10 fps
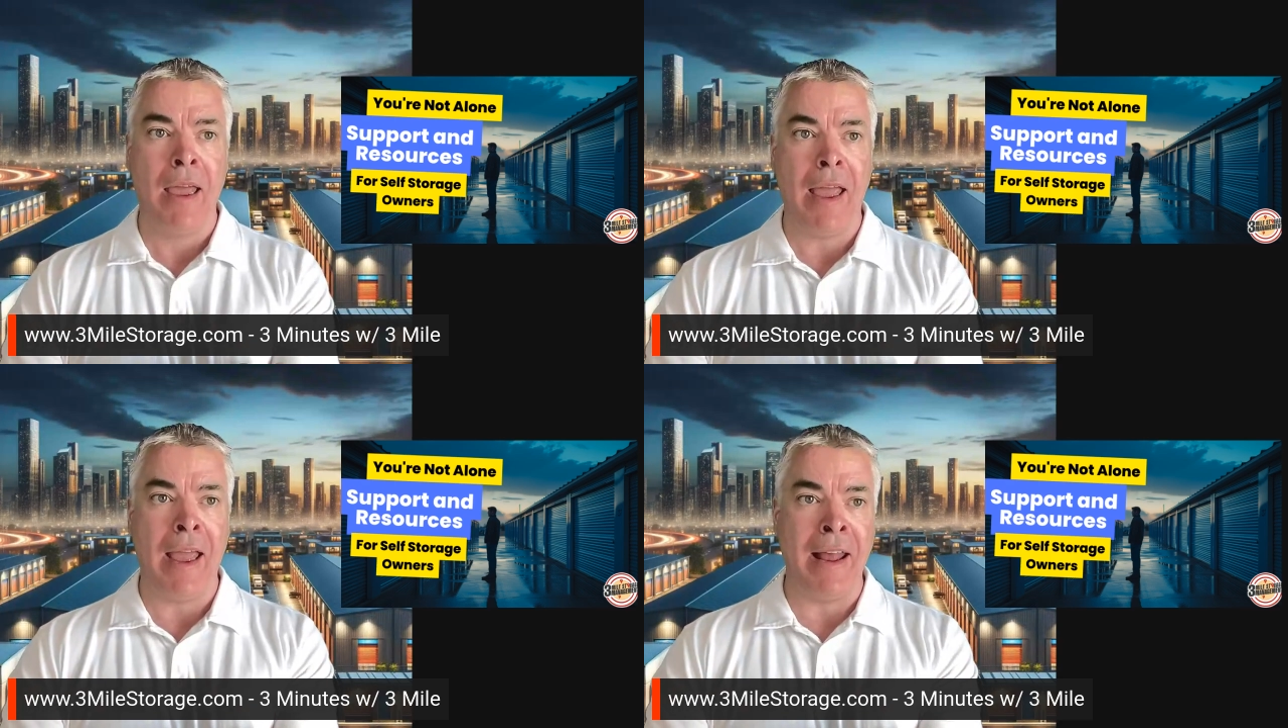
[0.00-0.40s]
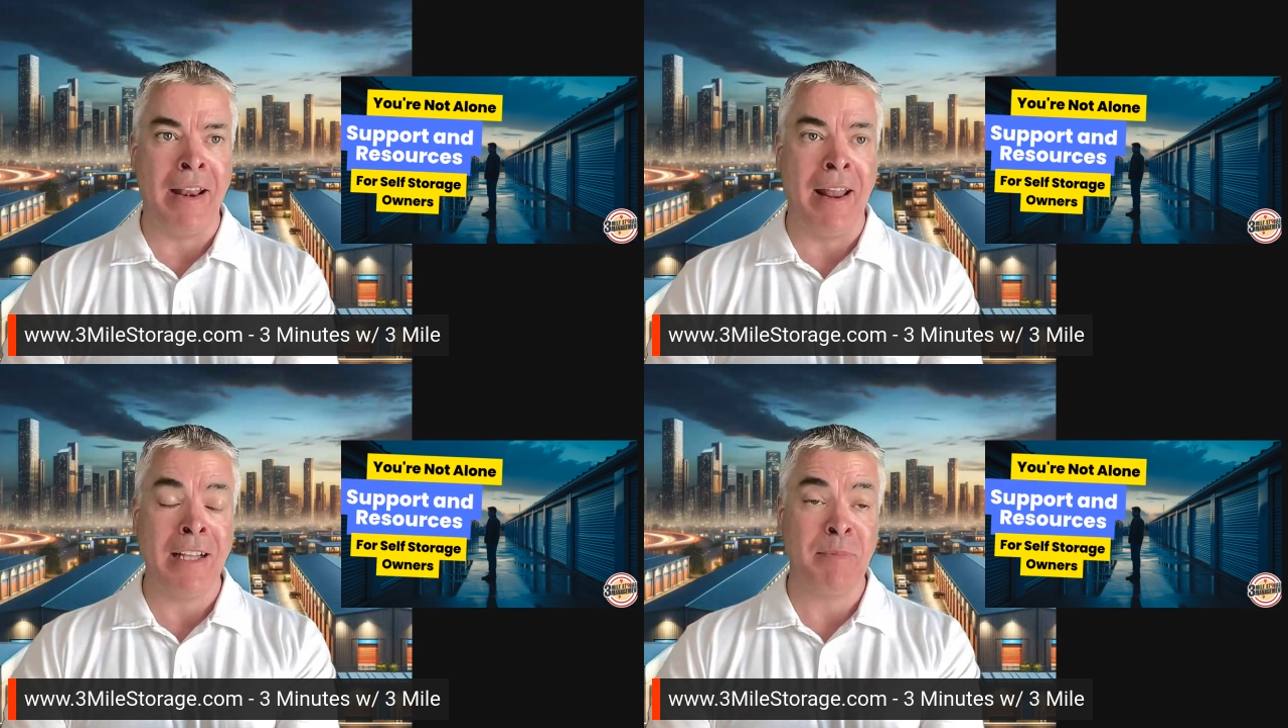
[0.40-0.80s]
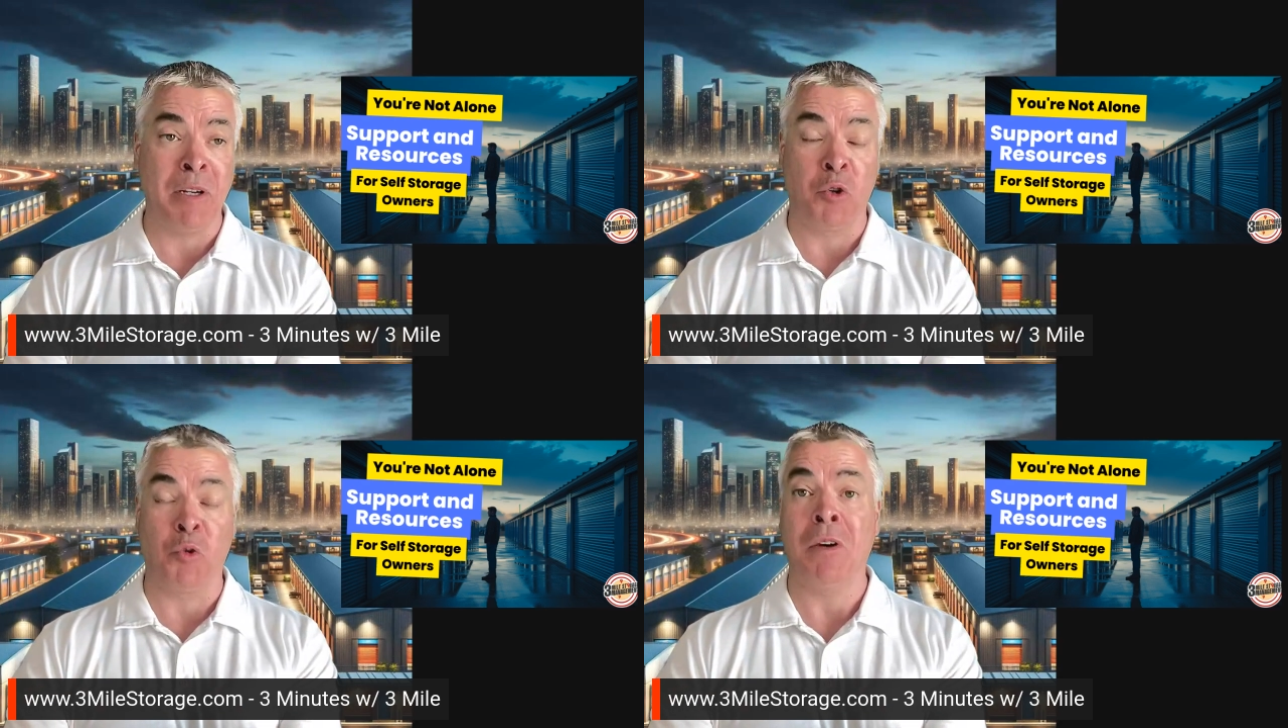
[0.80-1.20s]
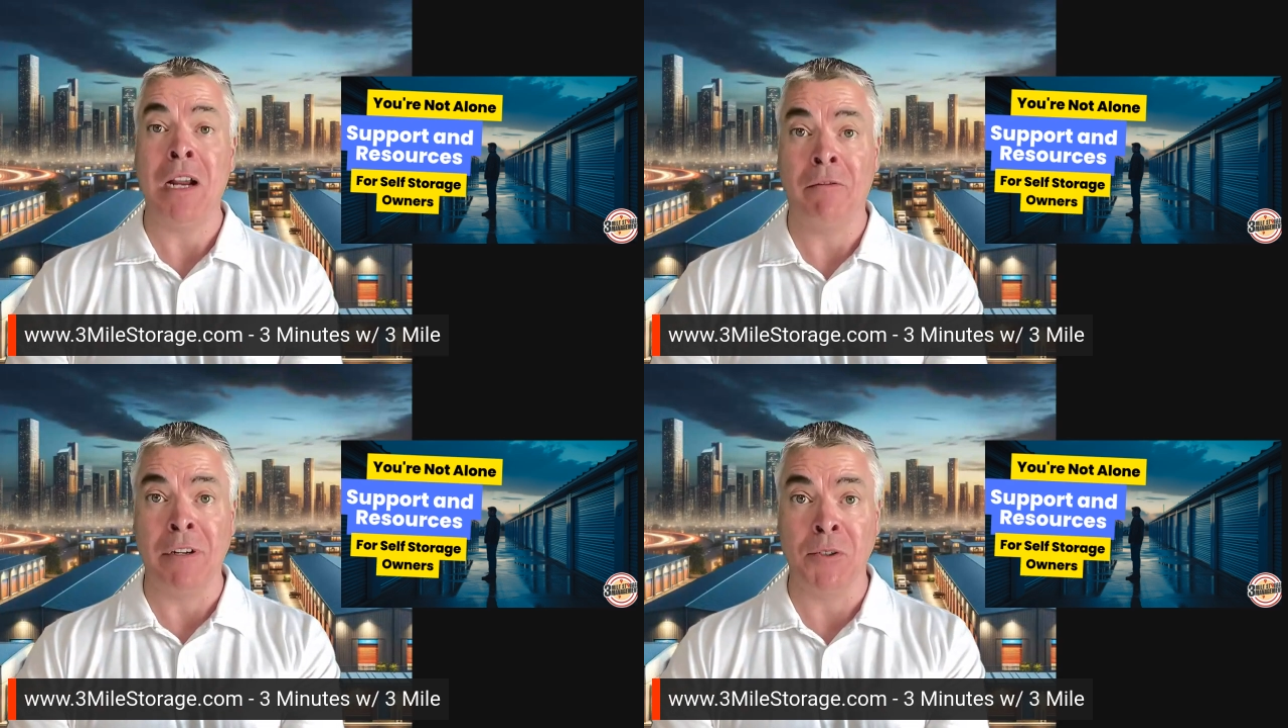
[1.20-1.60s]
And that's been a
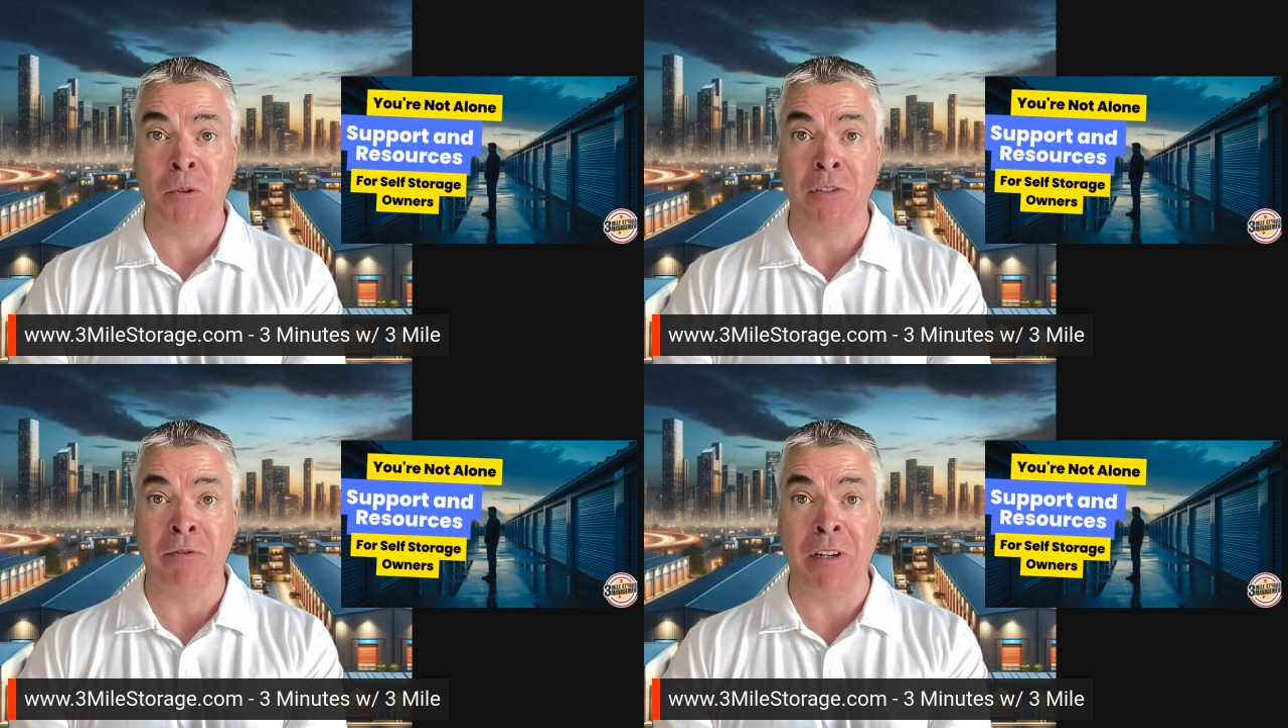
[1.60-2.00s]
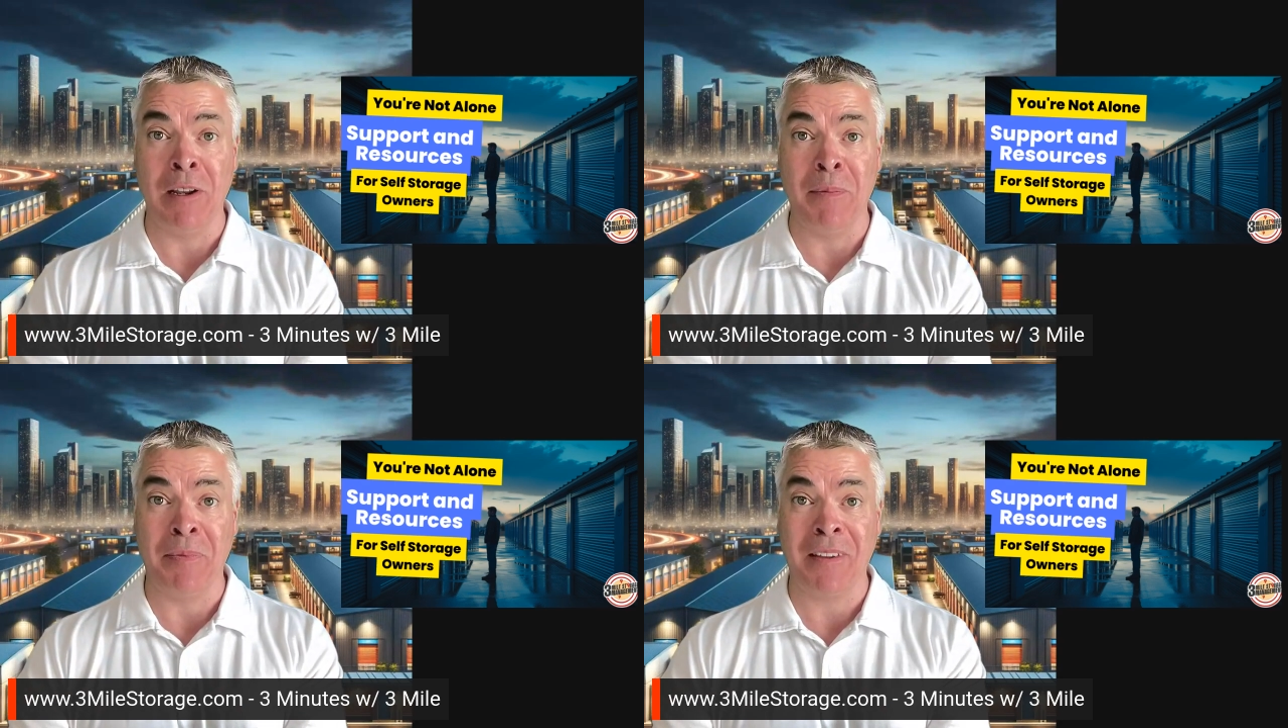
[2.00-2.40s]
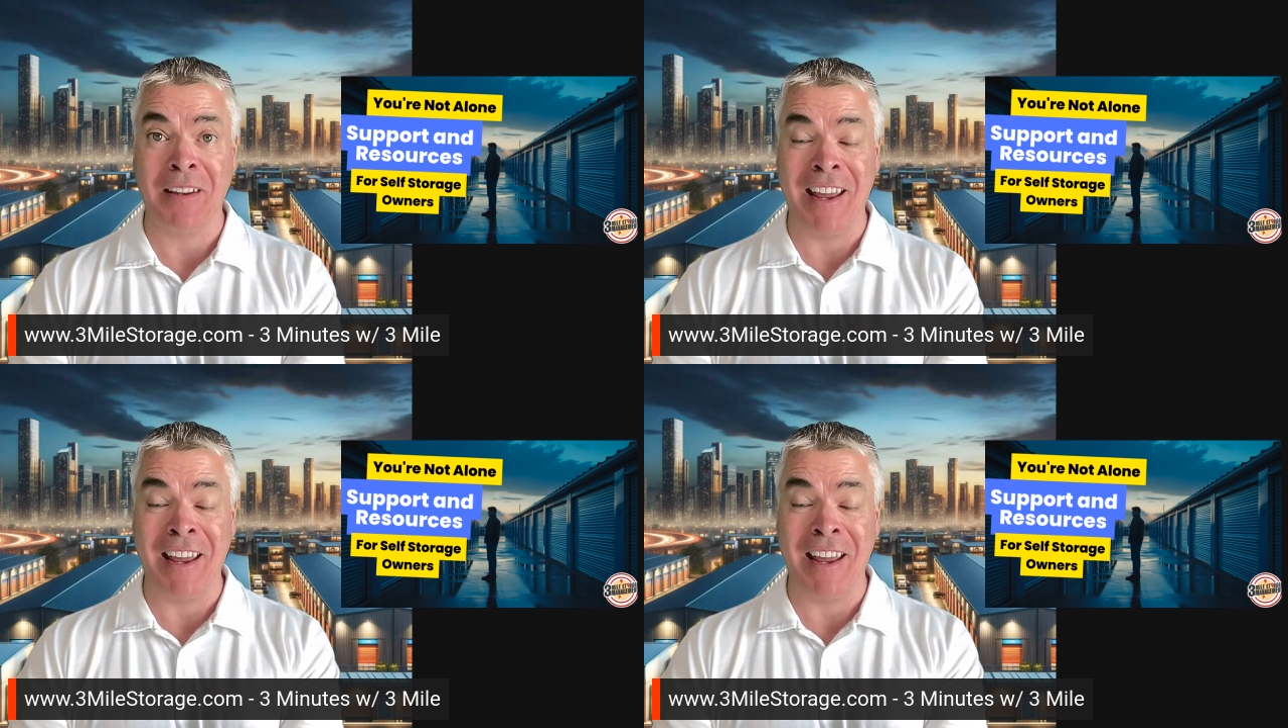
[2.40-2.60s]
great resource for him.